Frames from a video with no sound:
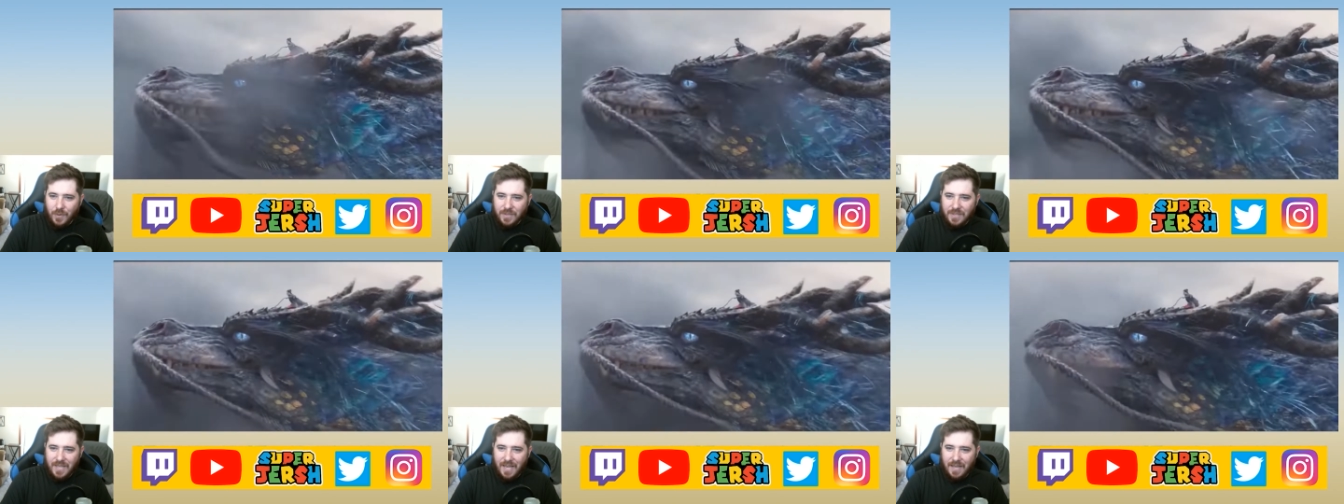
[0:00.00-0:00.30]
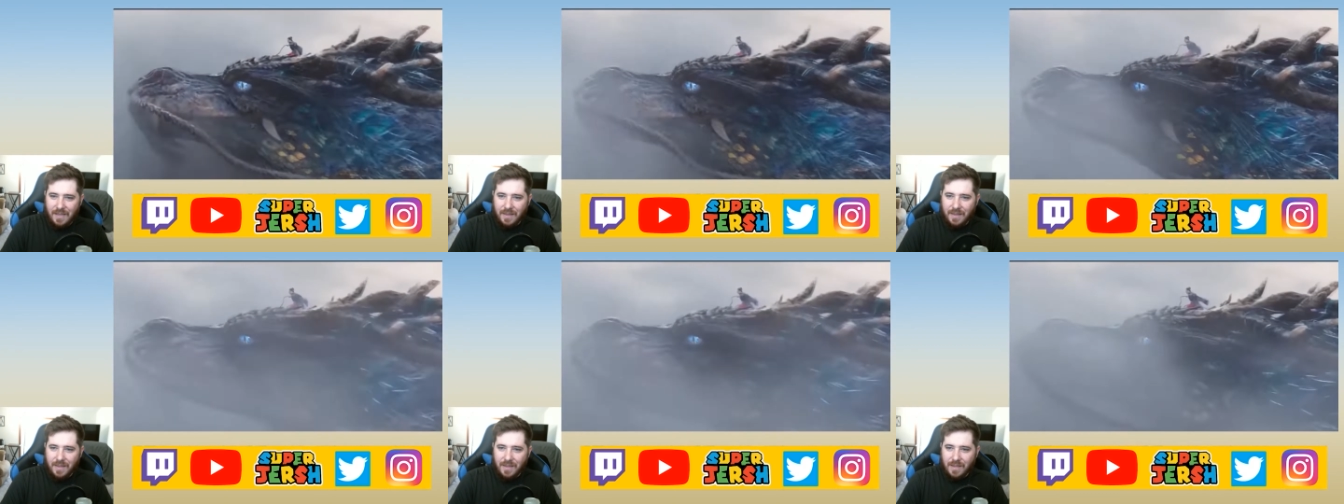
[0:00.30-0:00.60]

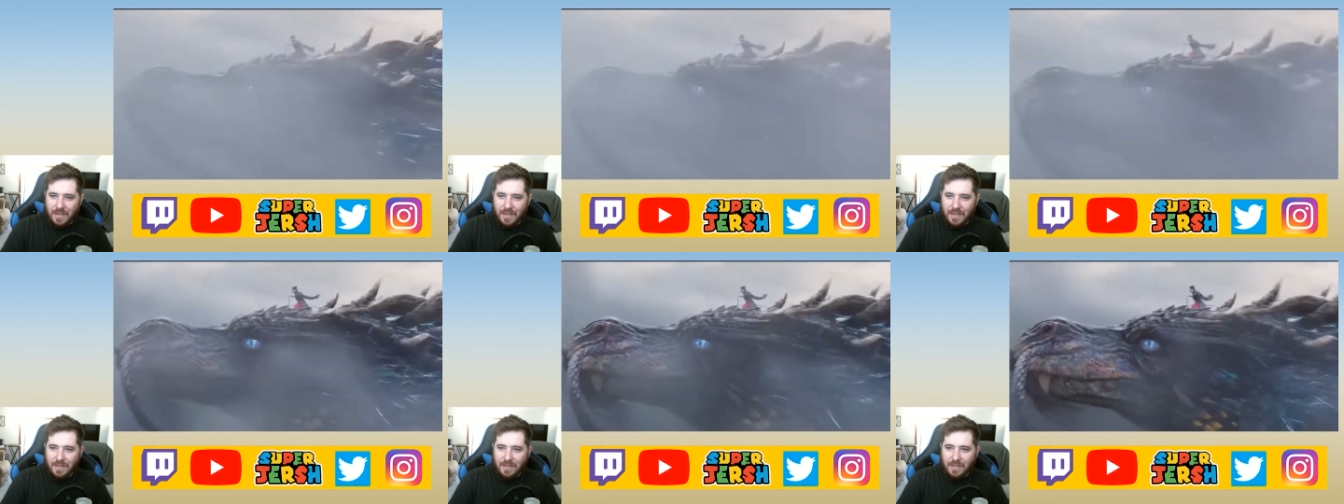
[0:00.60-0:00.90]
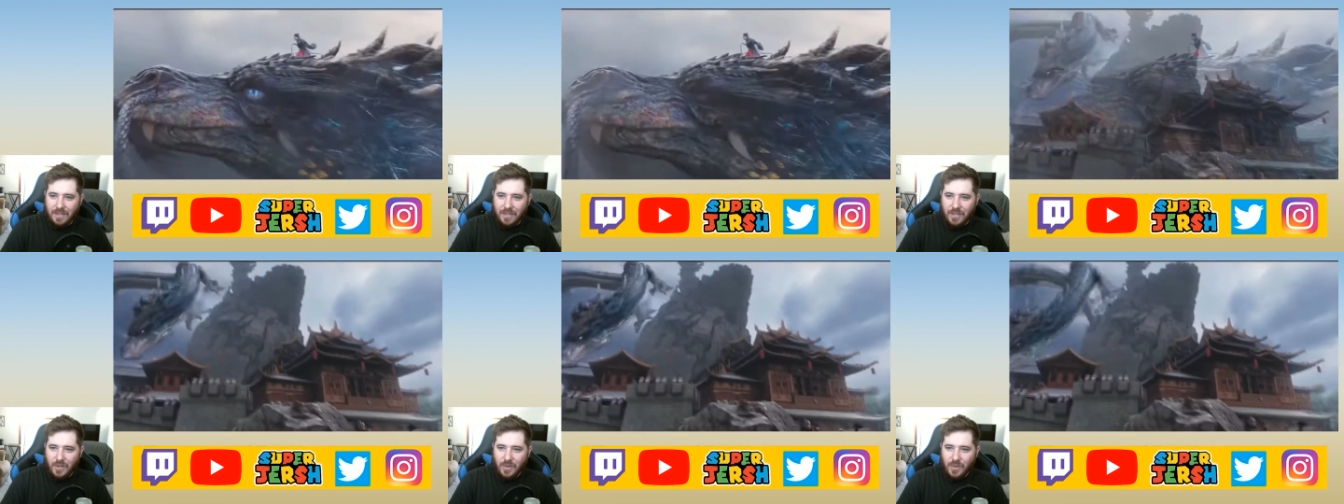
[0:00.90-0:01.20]
tenth in
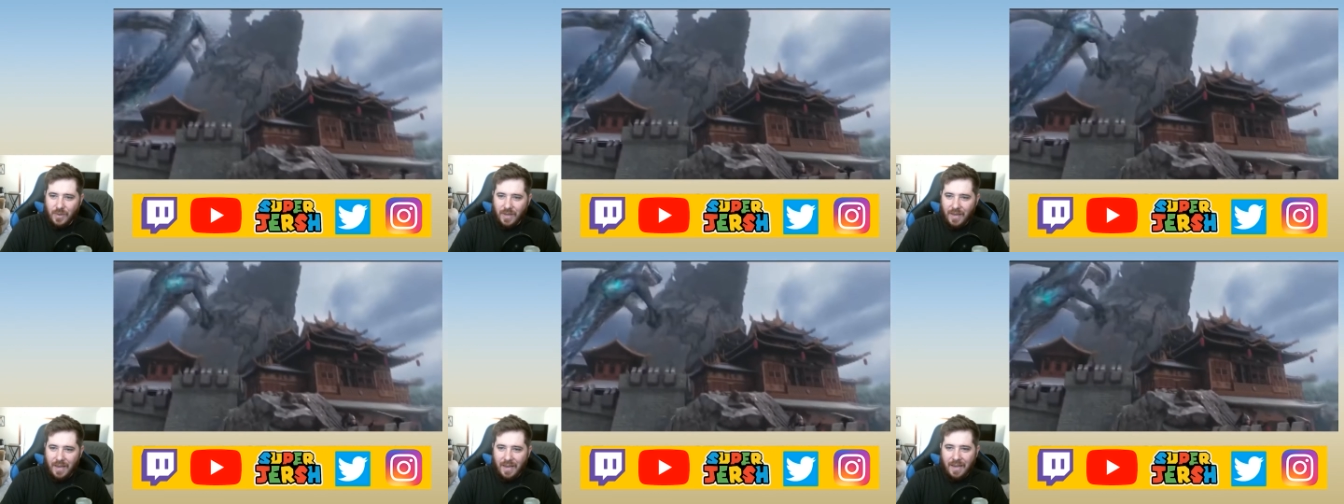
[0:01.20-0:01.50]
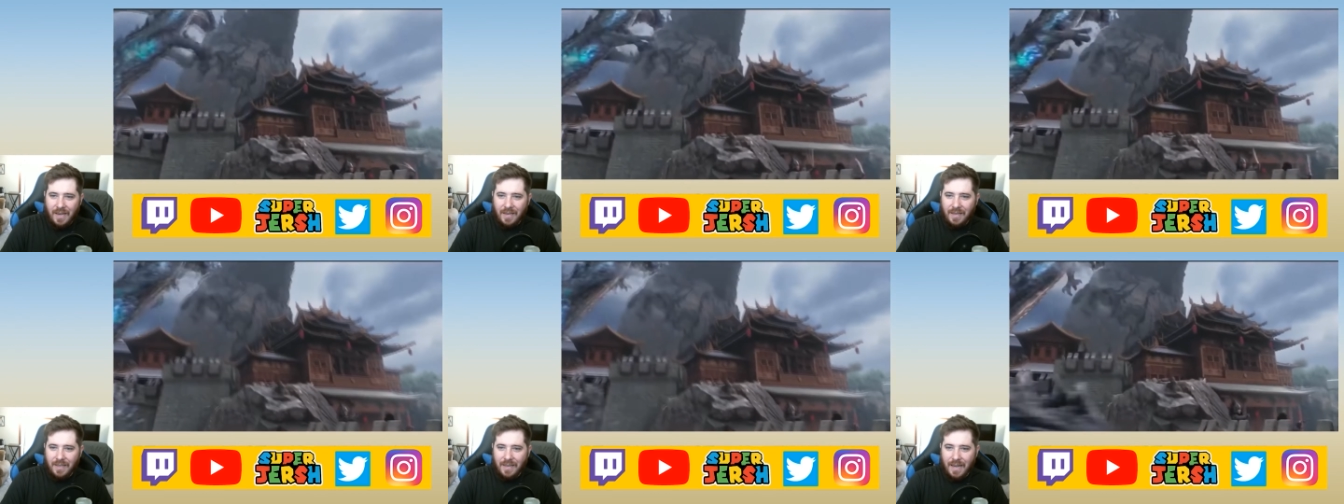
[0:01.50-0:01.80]
the U
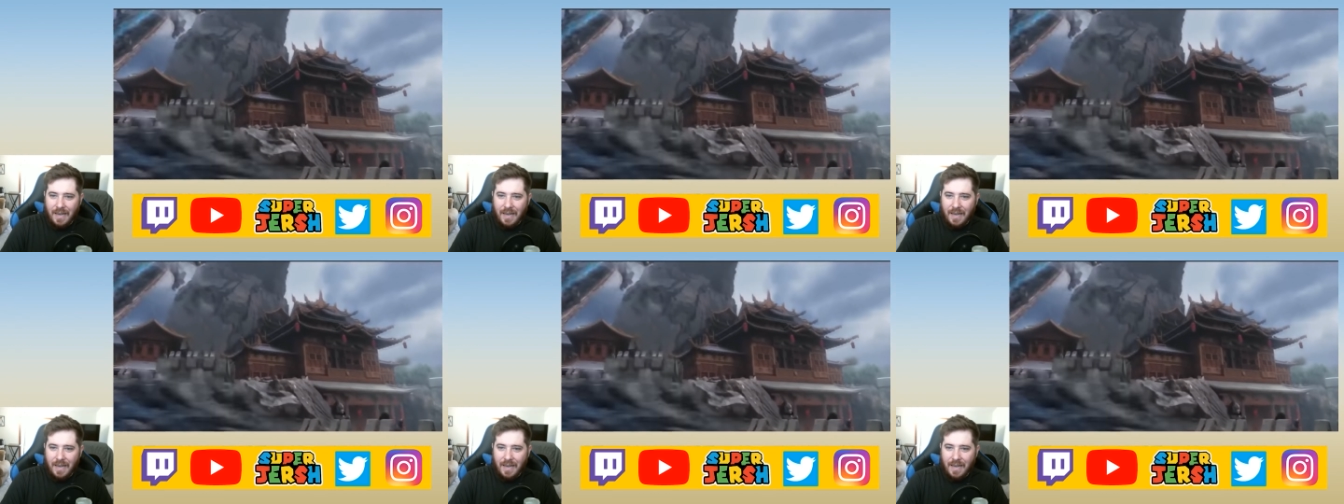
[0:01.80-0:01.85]
K